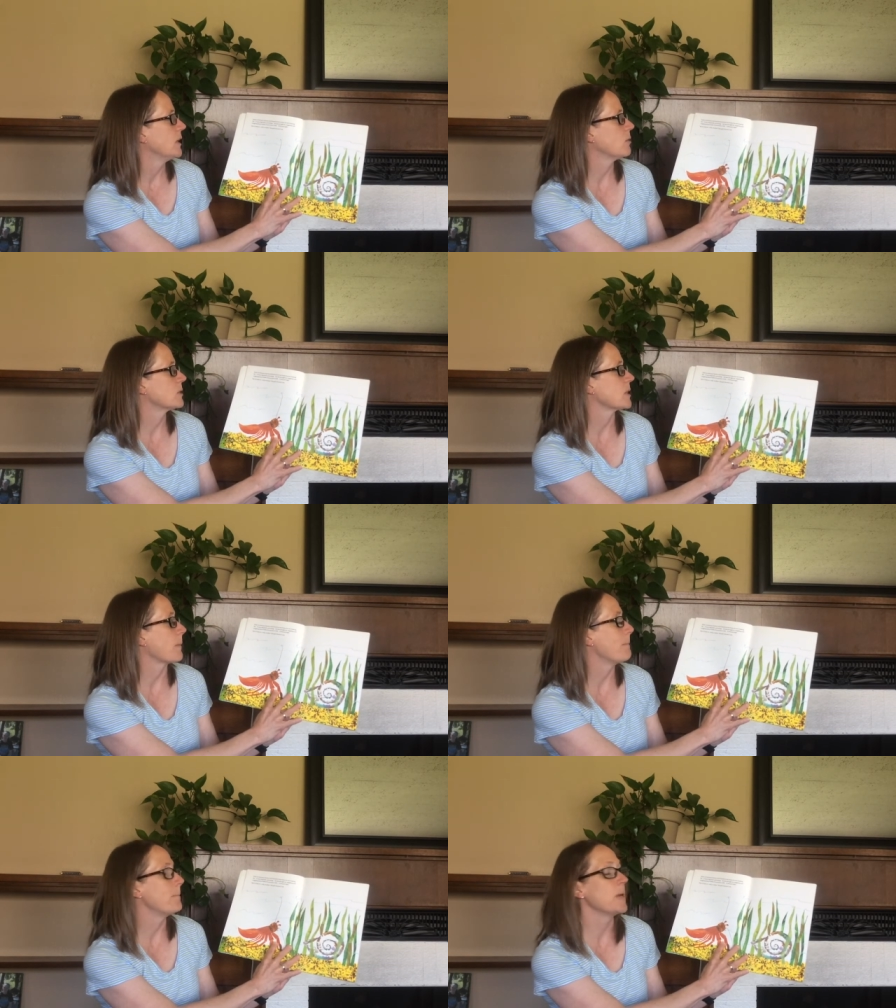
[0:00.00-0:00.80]
It was
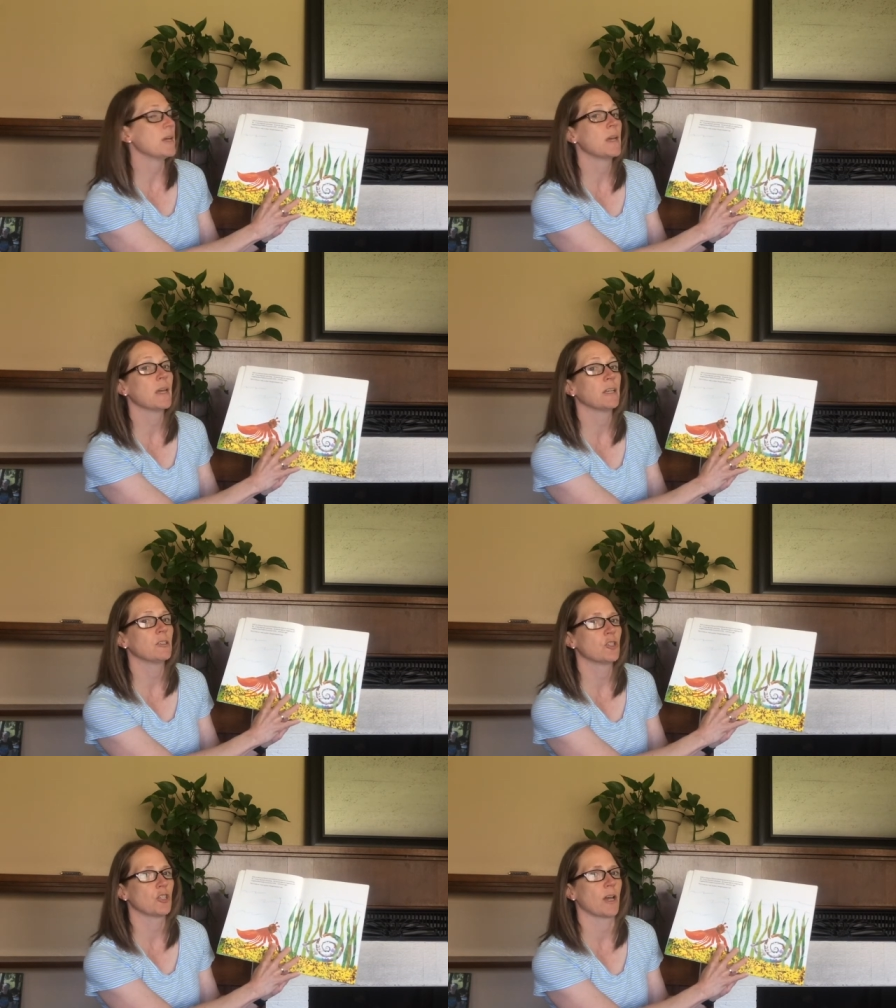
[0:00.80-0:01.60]
a big
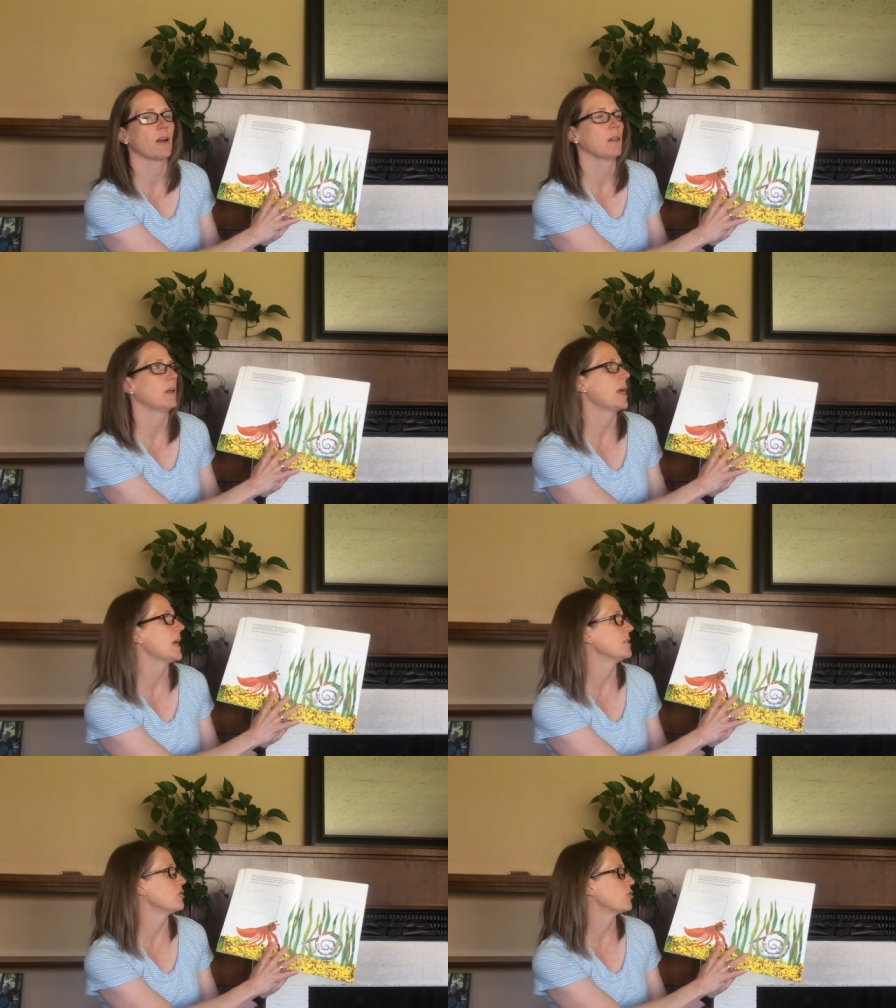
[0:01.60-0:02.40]
shell
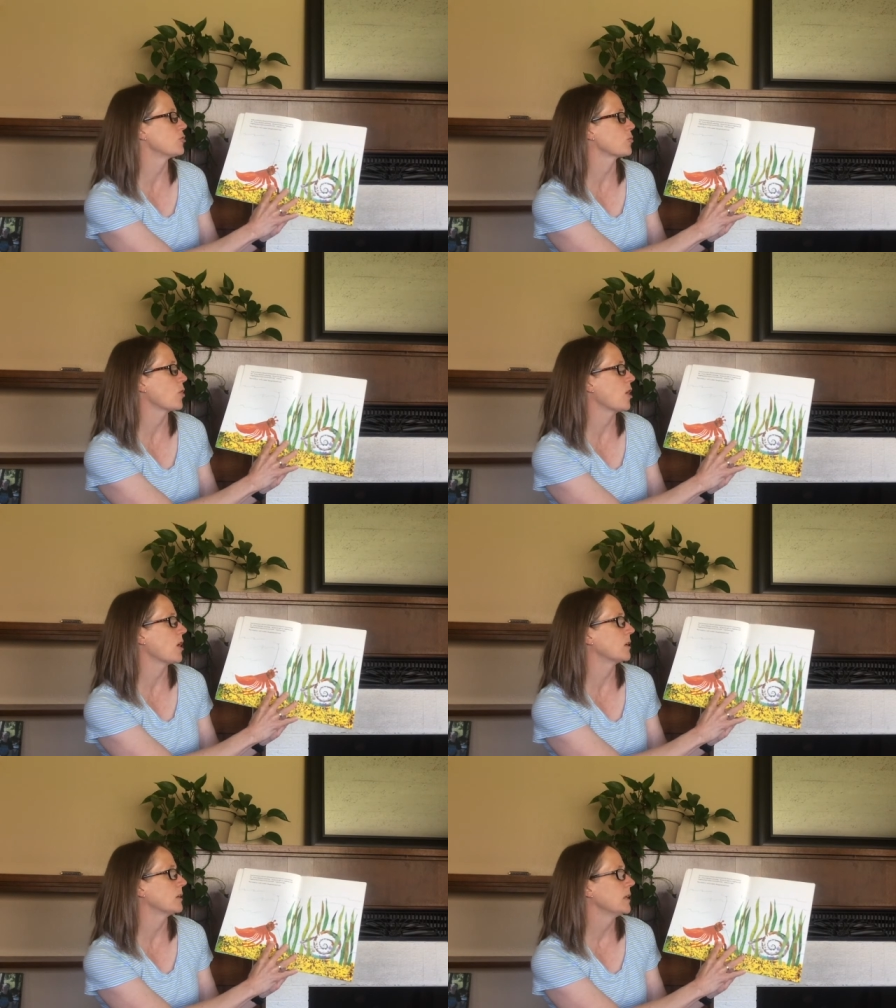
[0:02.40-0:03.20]
and
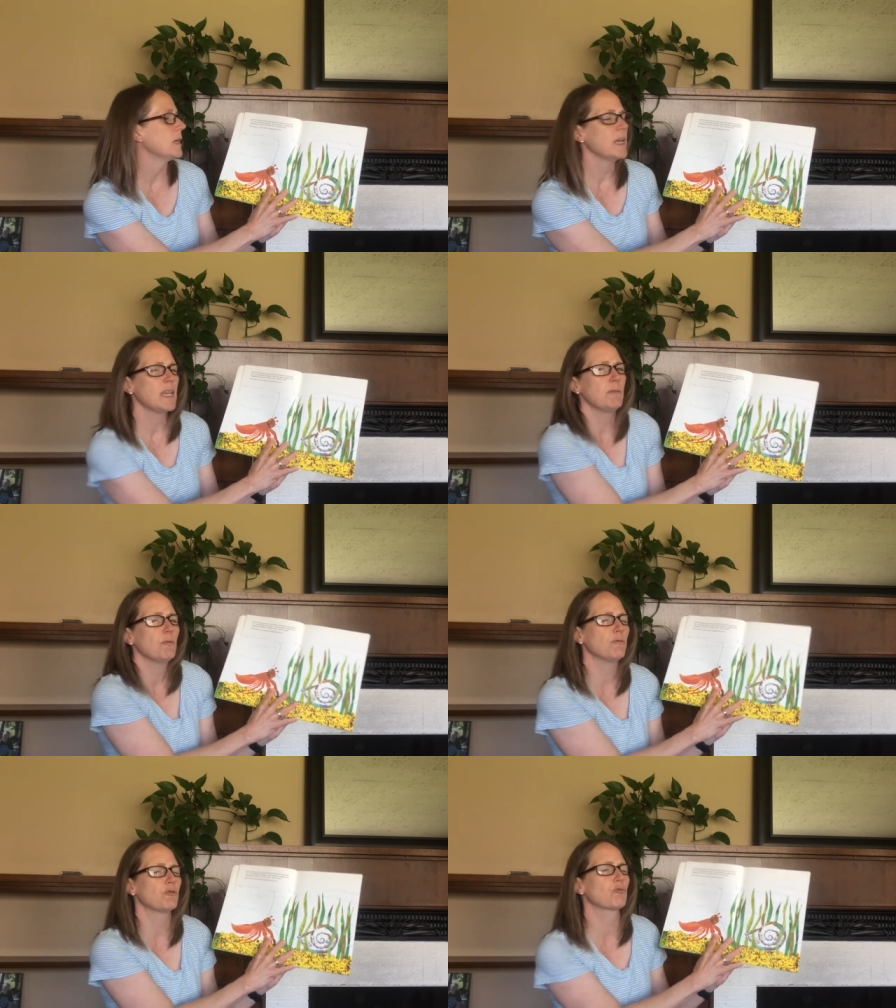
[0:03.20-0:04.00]
strong. He
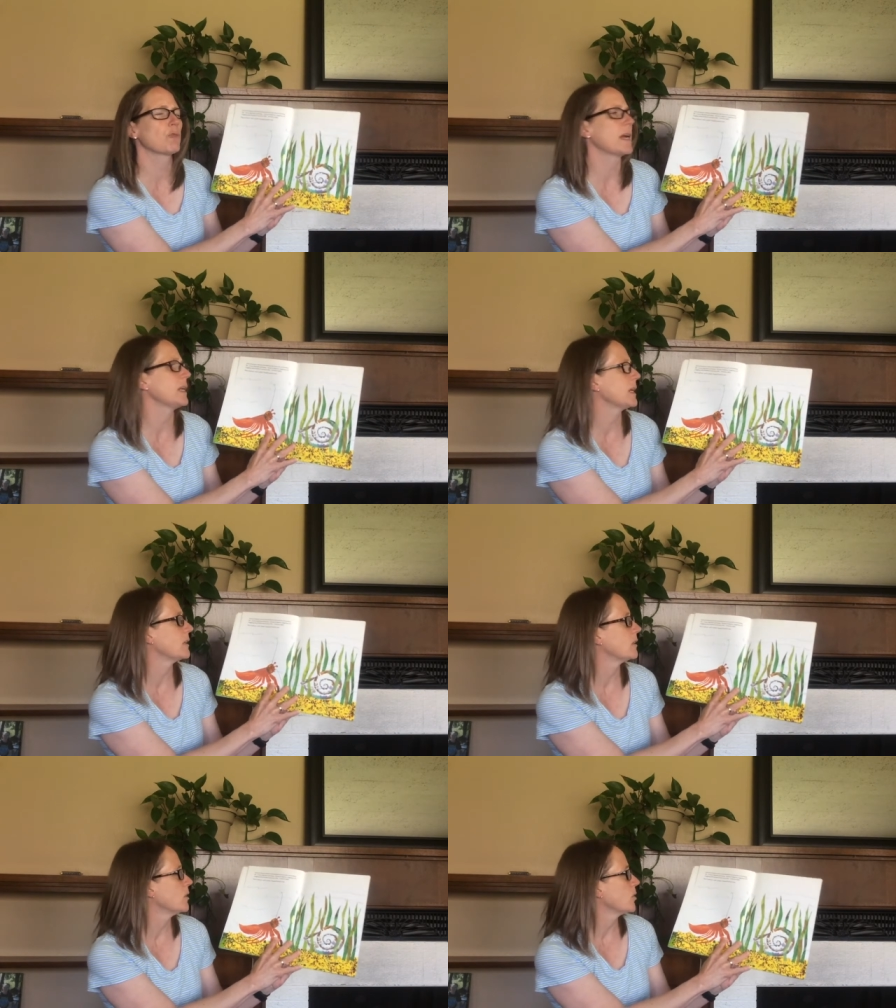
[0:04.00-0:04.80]
moved right
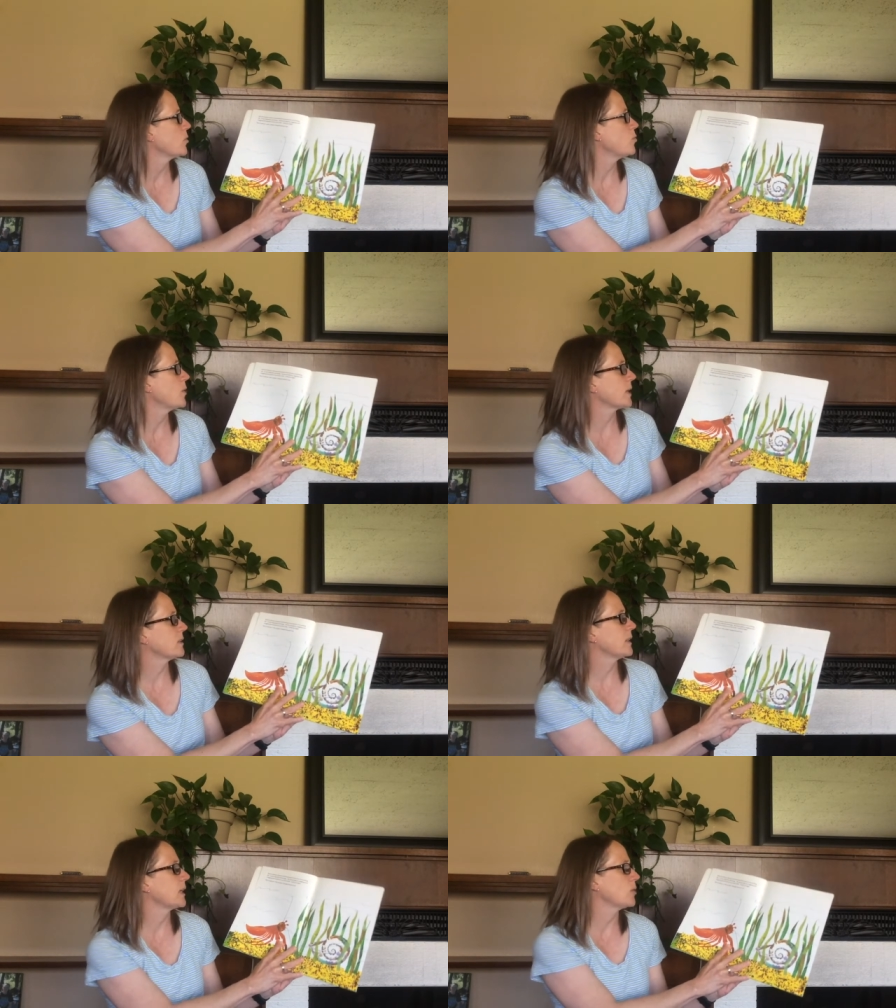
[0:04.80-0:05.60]
in,
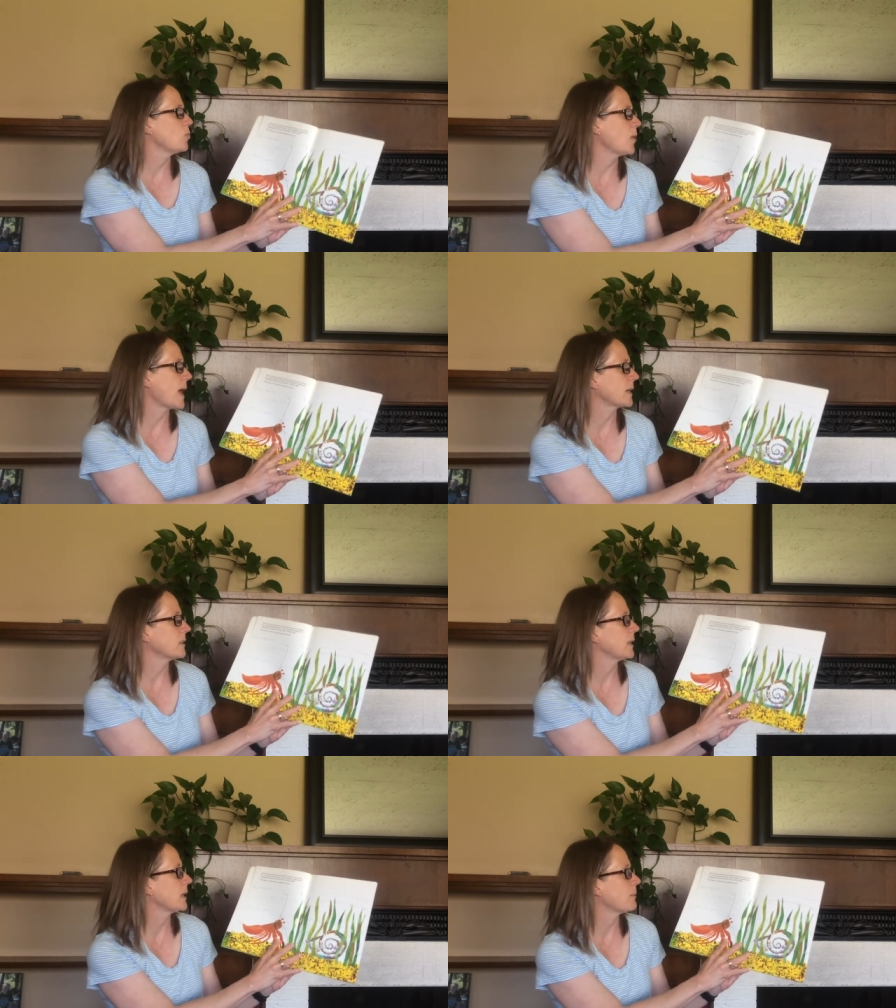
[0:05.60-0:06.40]
wiggling and
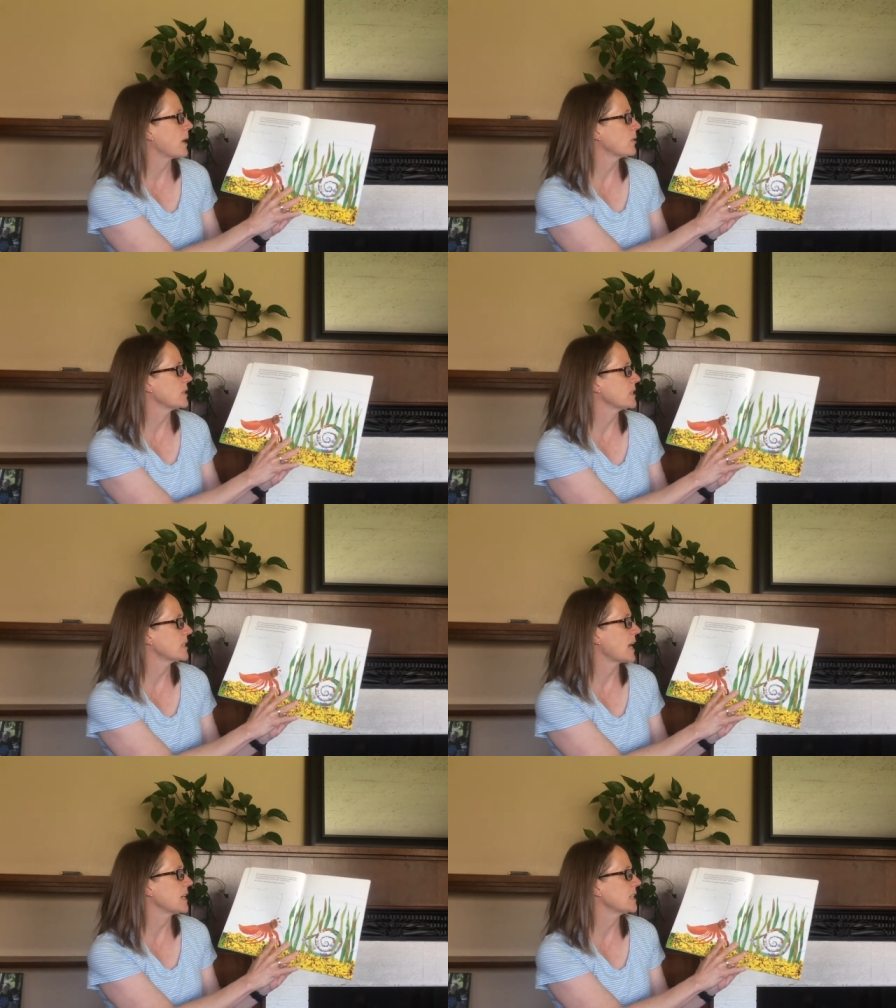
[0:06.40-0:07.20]
waggling about
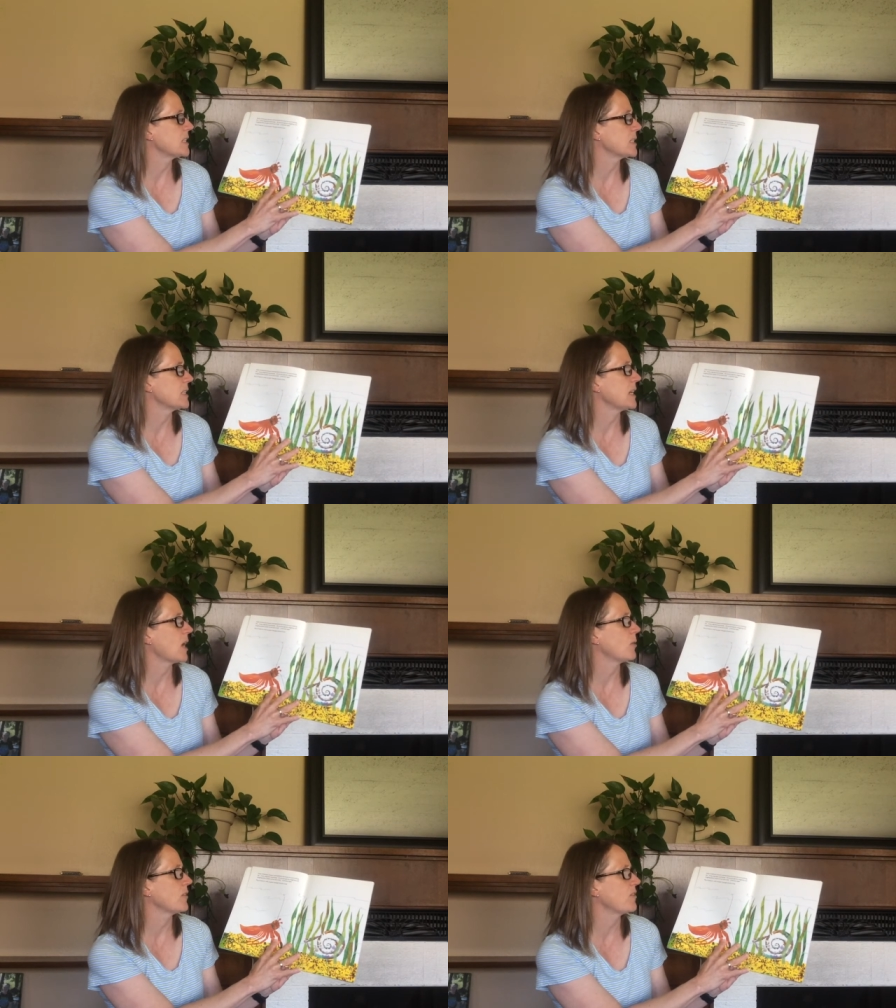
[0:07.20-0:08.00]
inside it to see
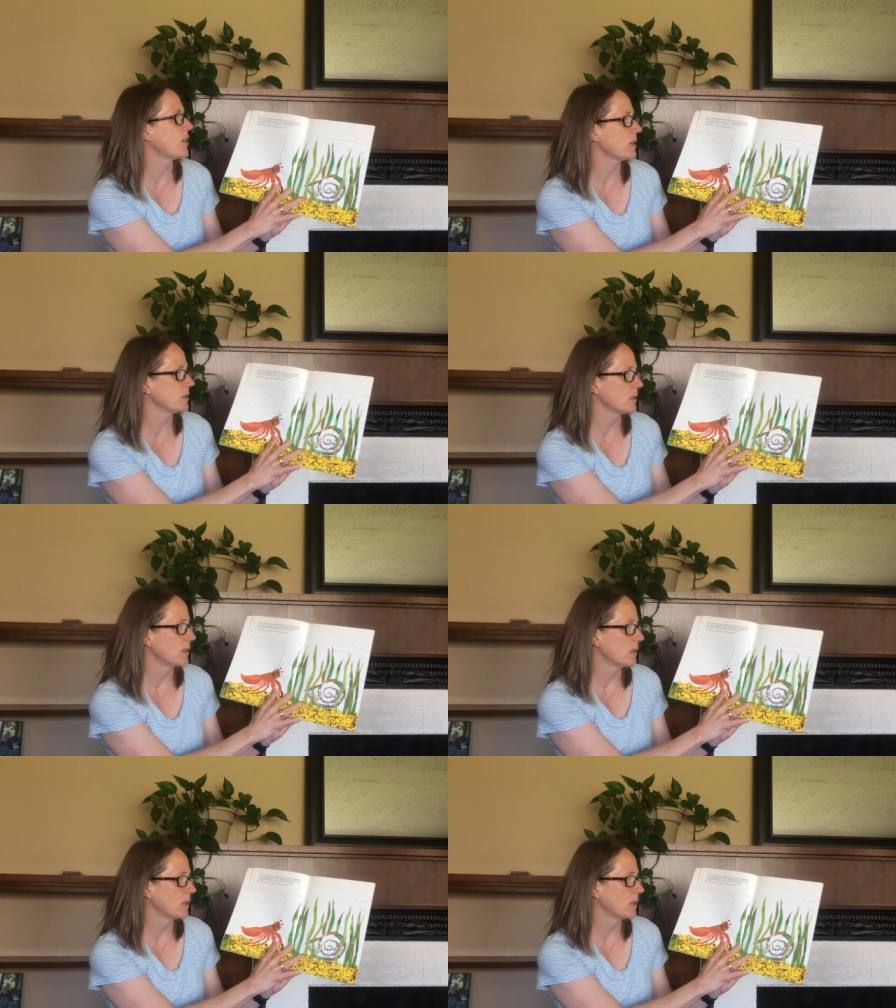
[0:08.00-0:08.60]
how it felt.